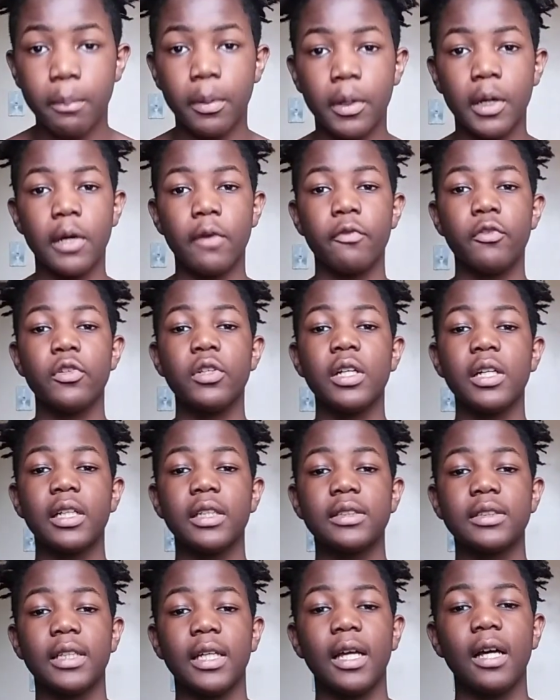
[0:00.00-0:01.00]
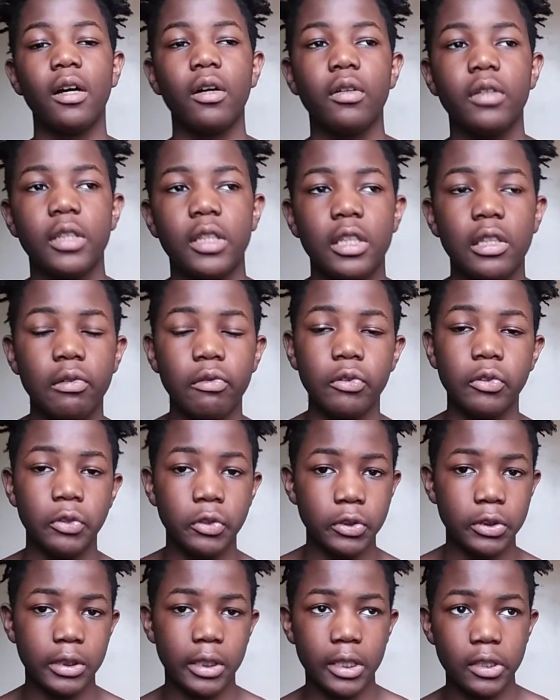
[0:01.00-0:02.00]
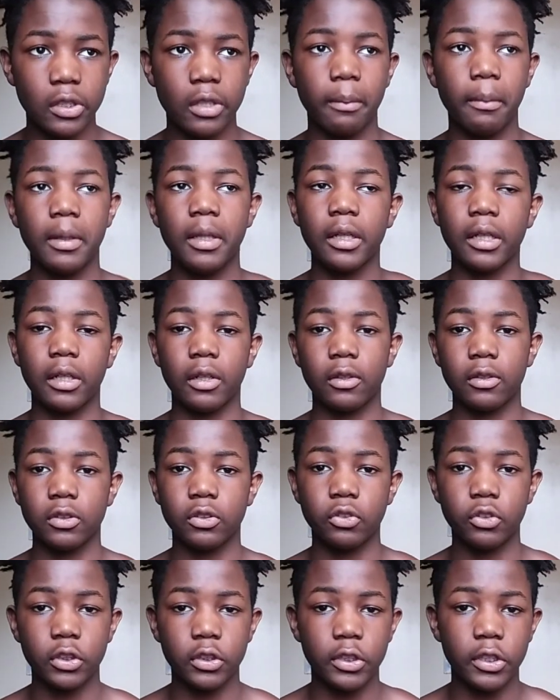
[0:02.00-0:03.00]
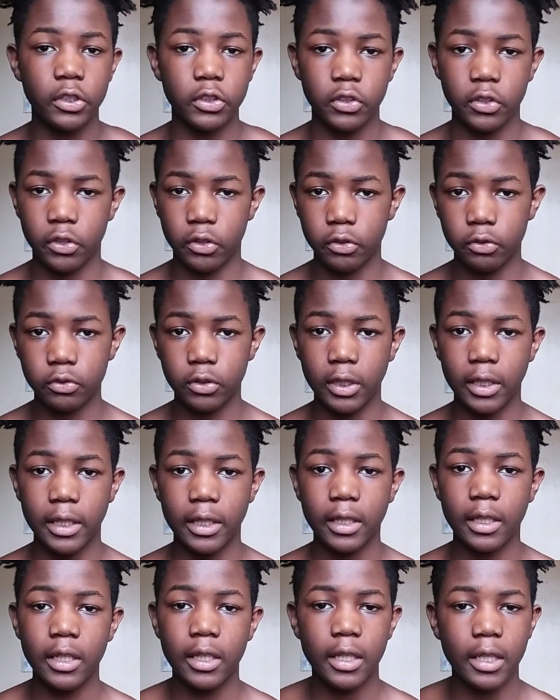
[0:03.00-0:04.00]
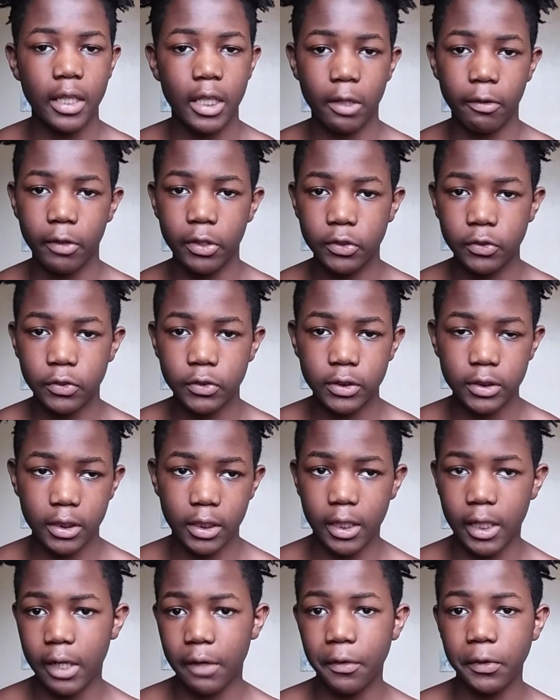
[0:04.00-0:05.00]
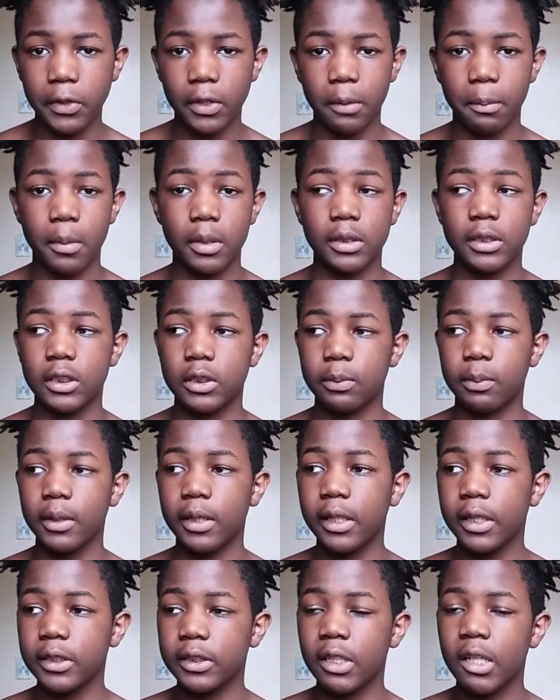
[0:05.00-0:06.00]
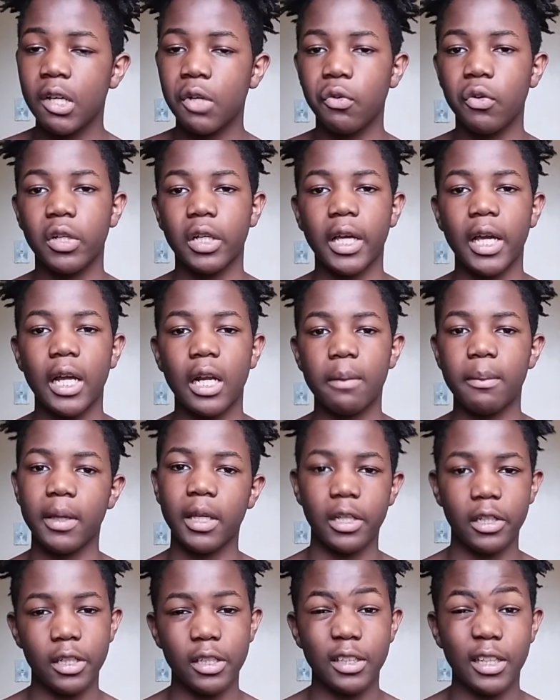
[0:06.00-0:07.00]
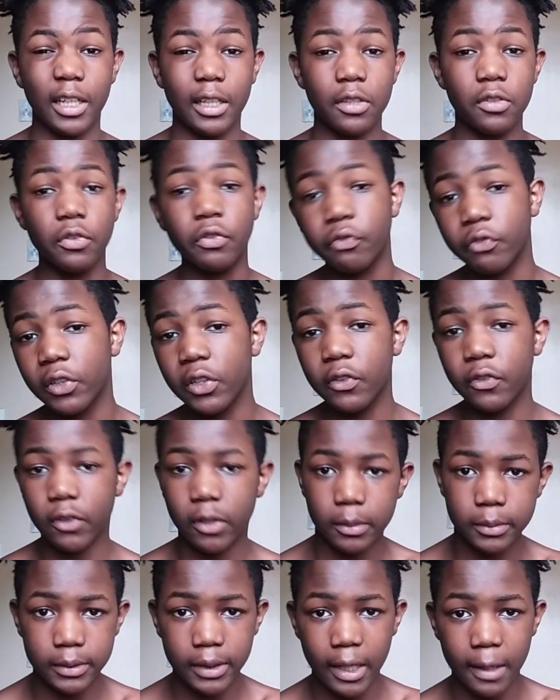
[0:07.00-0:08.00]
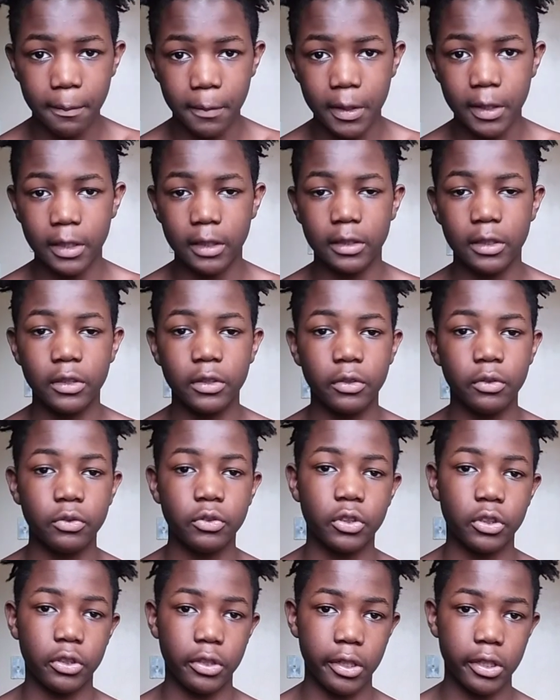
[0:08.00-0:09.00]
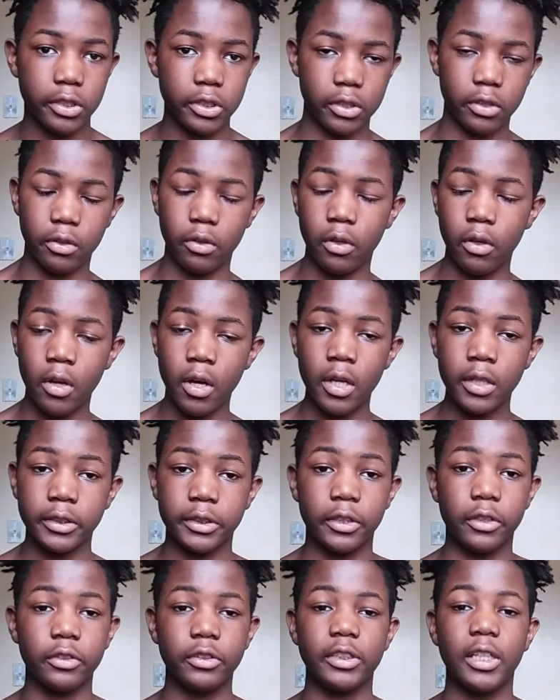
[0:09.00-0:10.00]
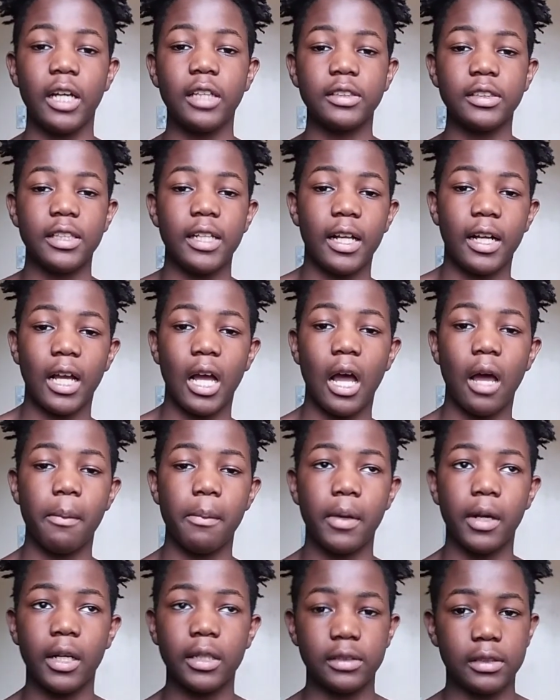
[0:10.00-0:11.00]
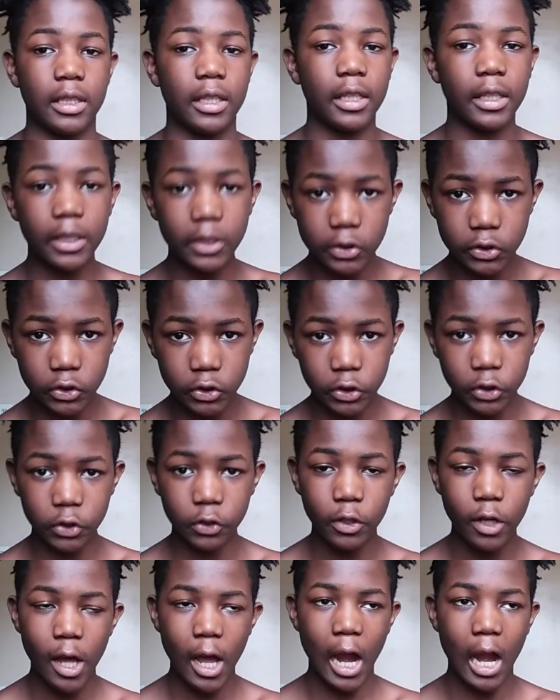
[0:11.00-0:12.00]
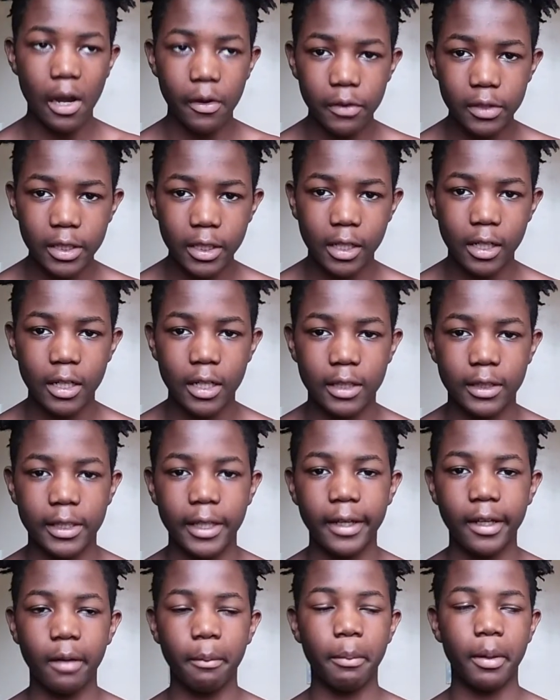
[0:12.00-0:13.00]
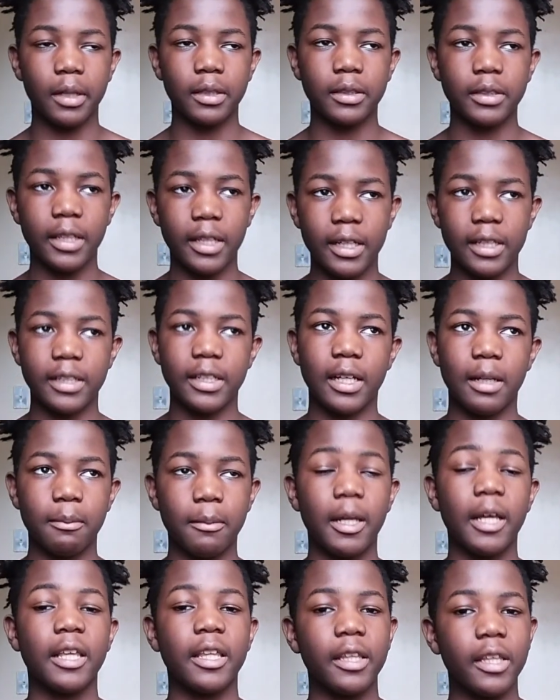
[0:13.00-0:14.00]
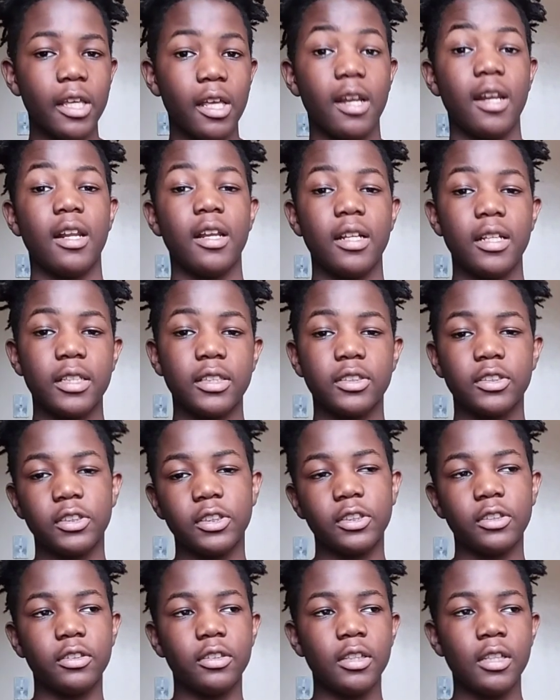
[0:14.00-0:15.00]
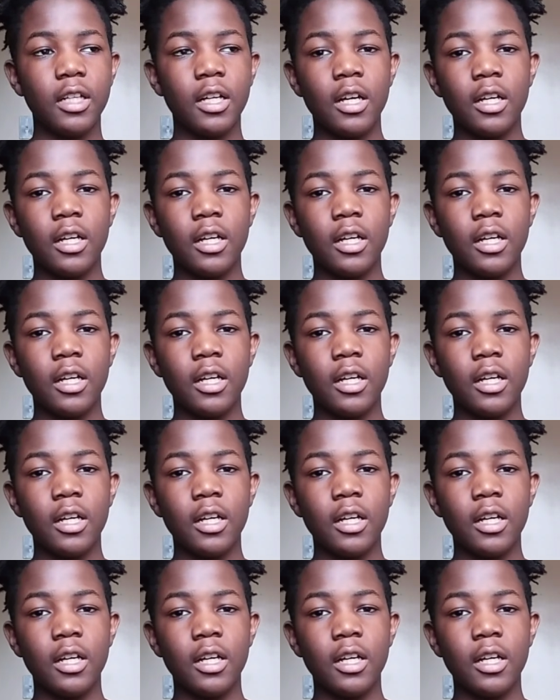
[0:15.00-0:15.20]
But if you get a towel and you retwist it, it's going to be looking traditional like and retwisted and everything. But the sponge will kind of make her like you freeform type and a little traditional. So shout out to that comment because that is true. I really couldn't think about that and I'm like, yeah, that is true.